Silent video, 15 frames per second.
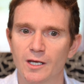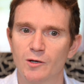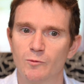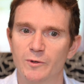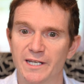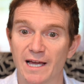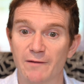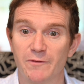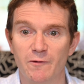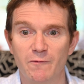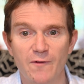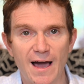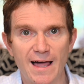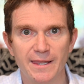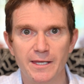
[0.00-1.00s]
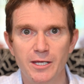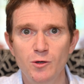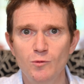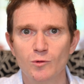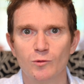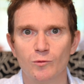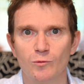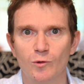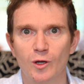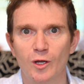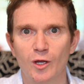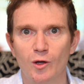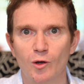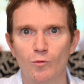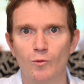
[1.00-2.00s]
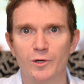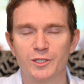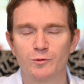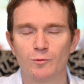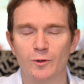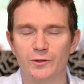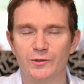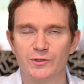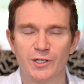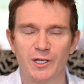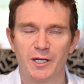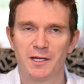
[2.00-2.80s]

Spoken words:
We'd have the value, which was